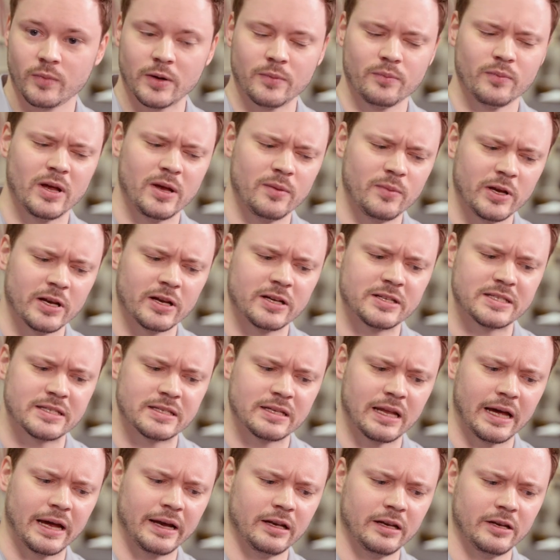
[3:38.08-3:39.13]
but maybe in a
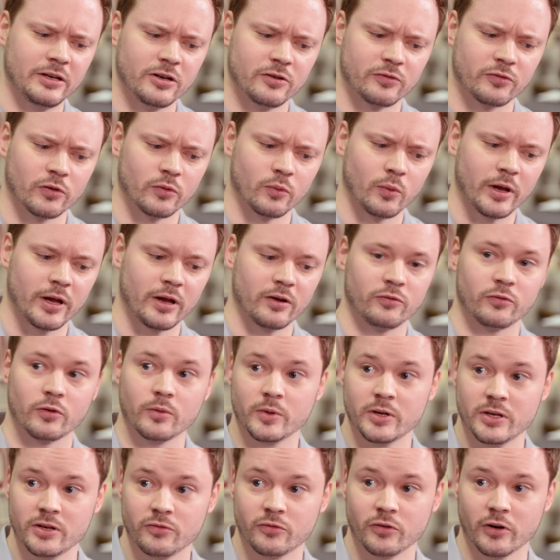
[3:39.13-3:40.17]
slightly different way and from
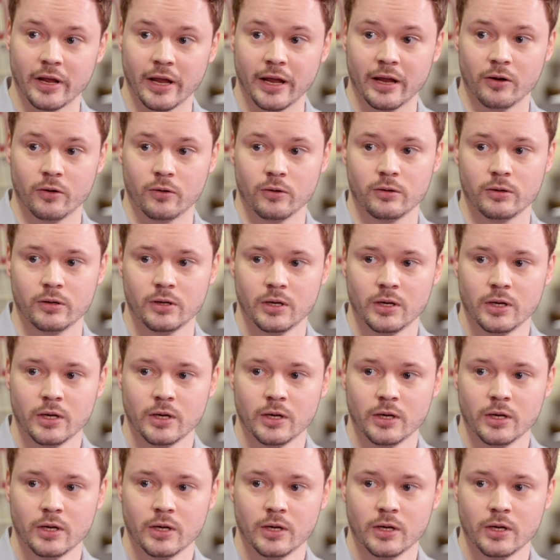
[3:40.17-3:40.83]
a different angle.